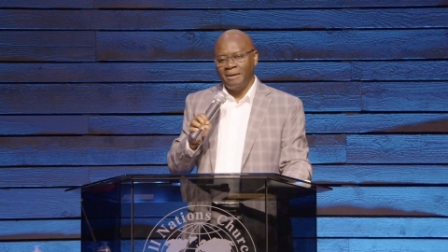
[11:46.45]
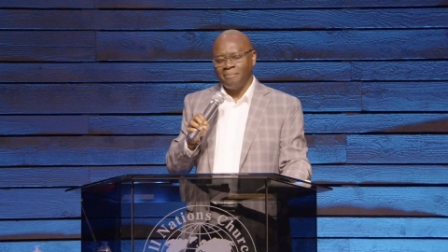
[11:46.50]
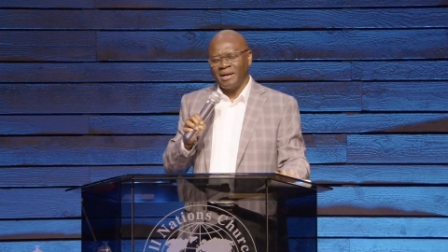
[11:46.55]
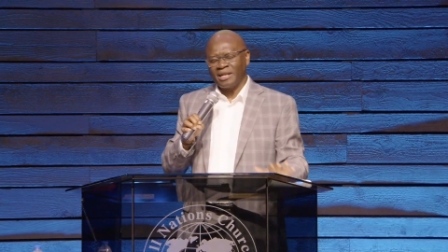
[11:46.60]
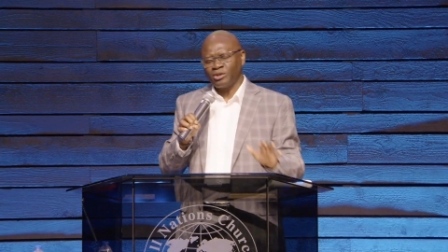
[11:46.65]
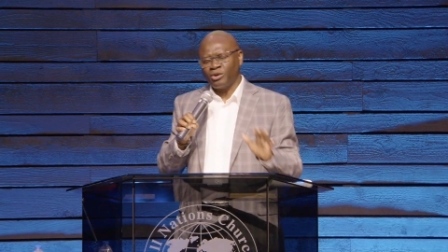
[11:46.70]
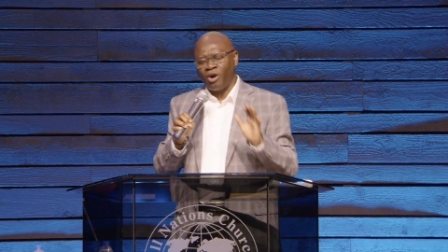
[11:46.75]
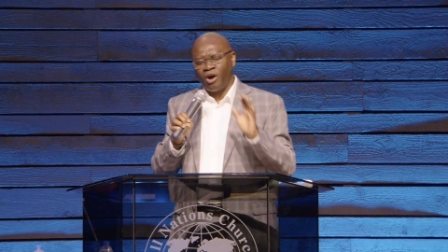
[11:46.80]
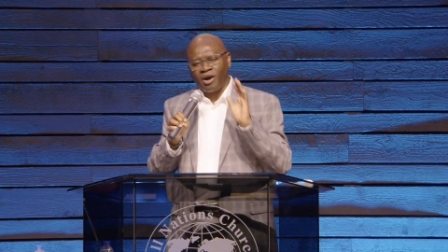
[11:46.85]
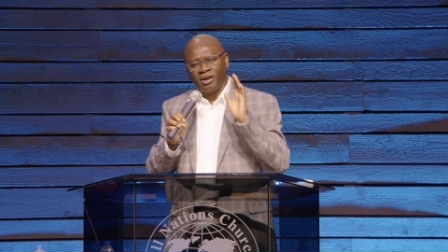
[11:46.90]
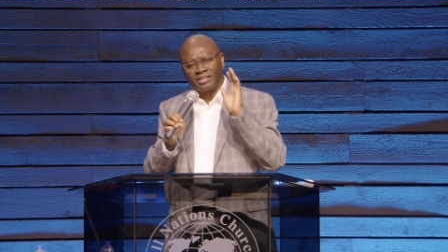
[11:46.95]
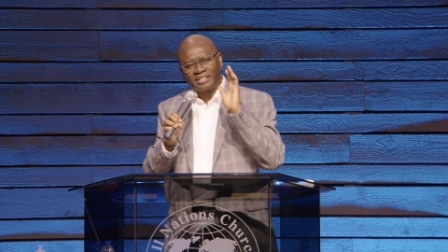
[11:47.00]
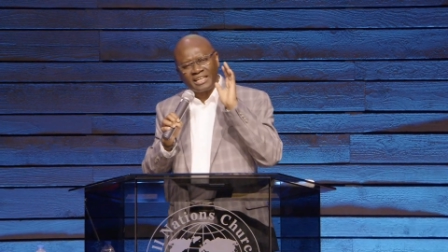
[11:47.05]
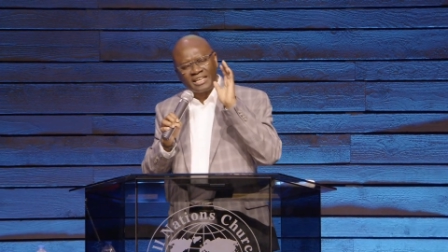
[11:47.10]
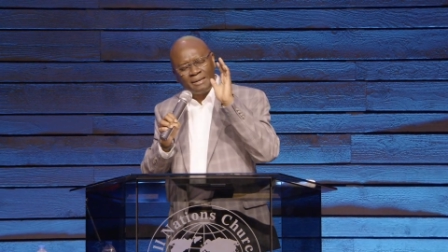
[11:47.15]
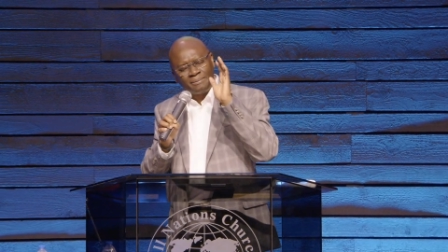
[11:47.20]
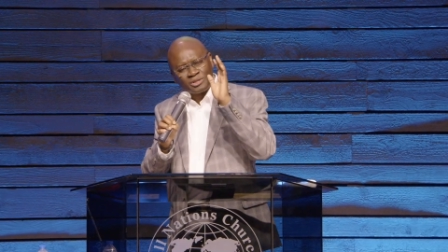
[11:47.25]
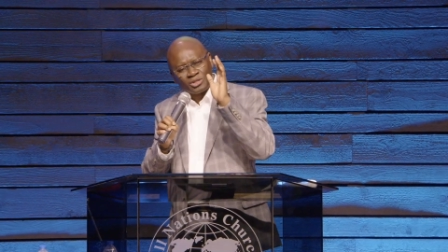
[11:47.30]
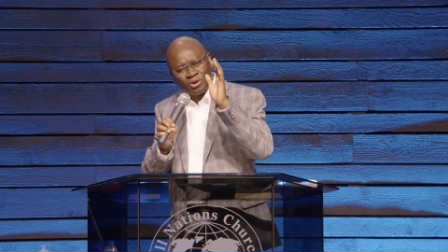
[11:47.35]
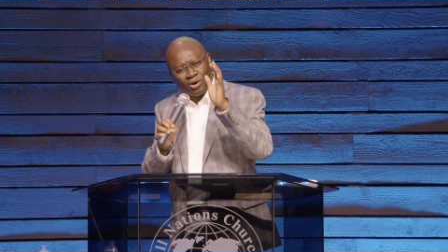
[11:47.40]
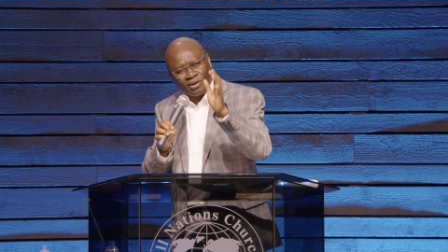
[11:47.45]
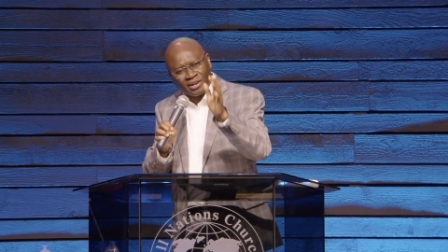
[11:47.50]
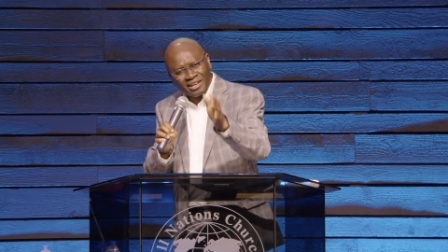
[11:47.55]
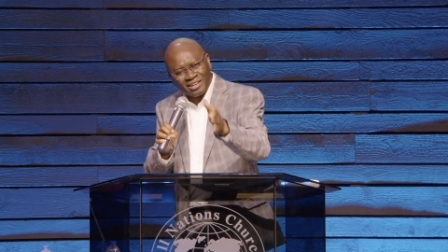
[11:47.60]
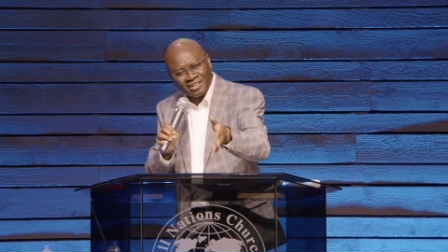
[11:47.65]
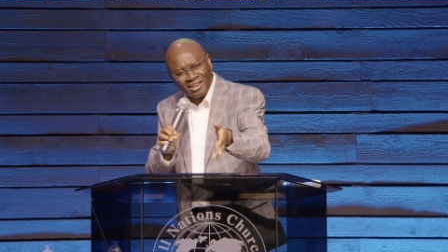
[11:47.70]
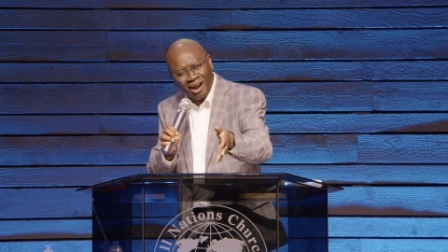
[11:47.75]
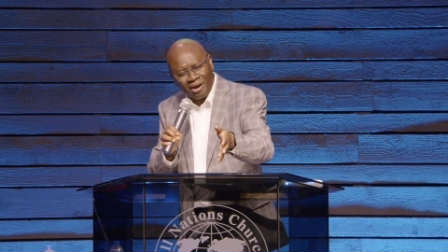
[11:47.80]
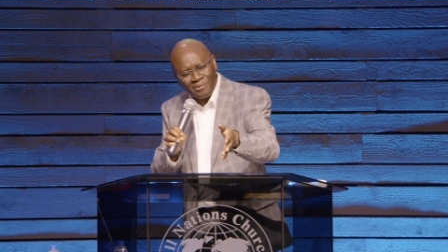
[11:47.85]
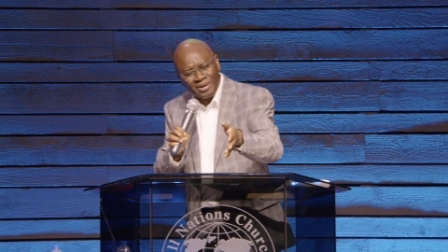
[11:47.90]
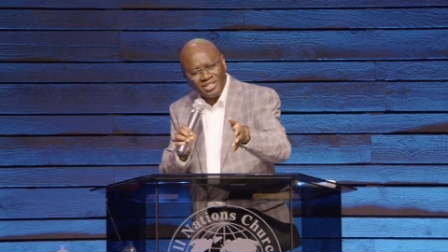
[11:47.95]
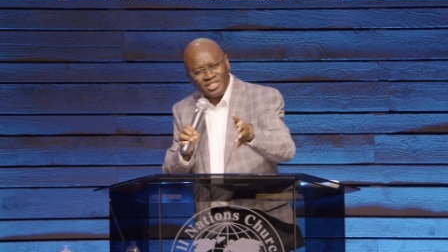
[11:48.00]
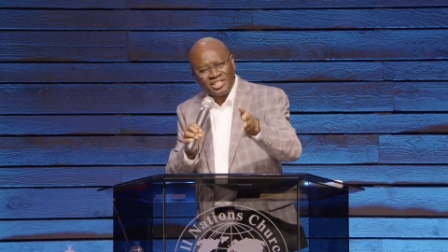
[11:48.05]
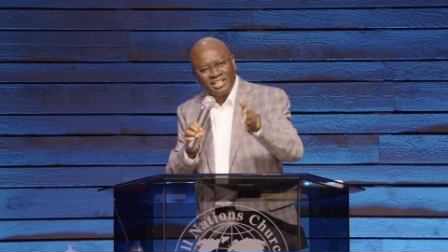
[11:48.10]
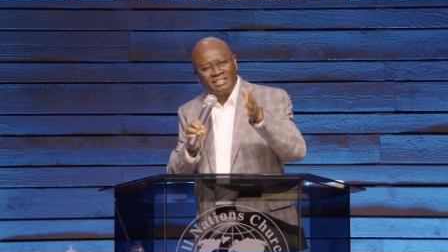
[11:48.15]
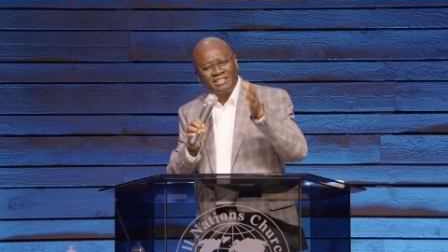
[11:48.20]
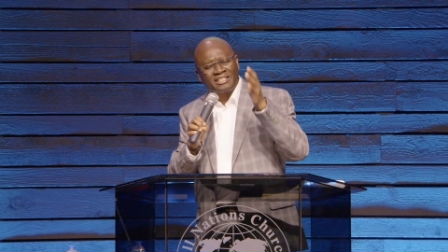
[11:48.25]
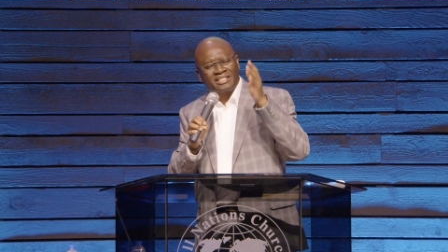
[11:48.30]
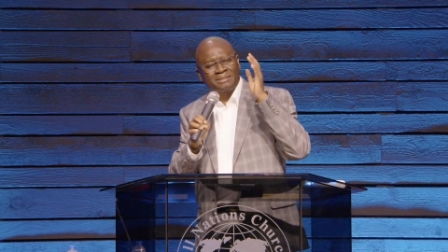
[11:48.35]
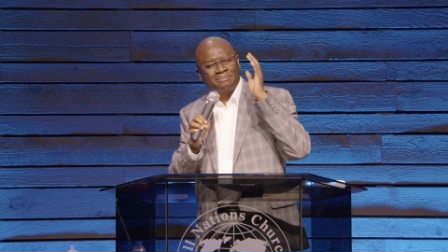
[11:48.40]
But God keeps on
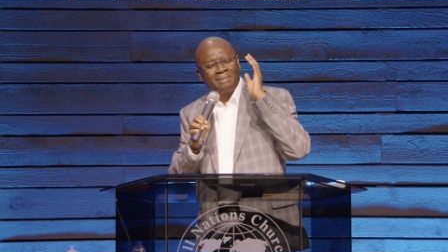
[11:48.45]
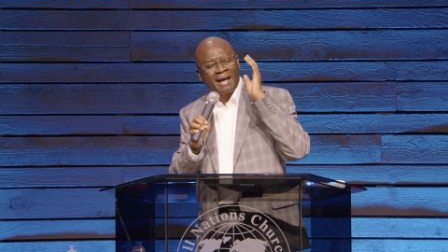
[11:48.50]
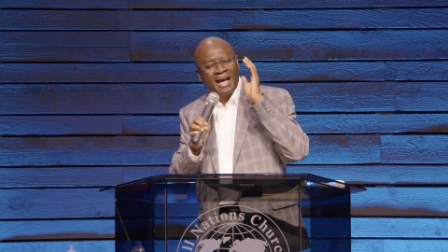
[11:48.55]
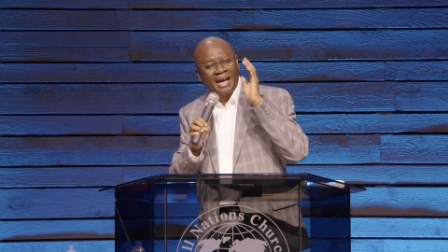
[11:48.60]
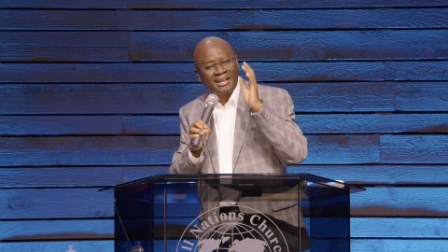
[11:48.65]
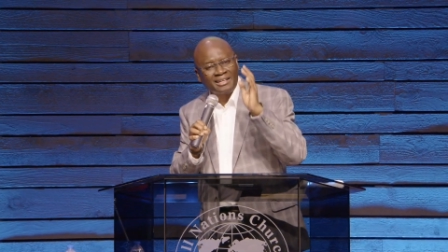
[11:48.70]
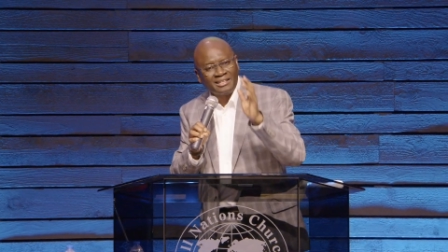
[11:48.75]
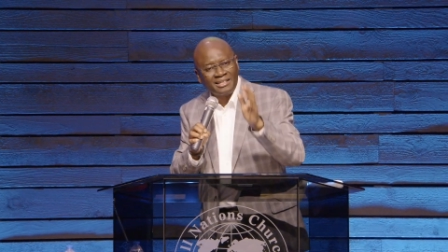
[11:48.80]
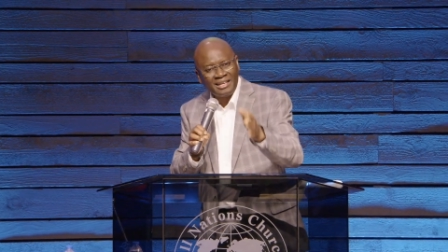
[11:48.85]
encouraging this man.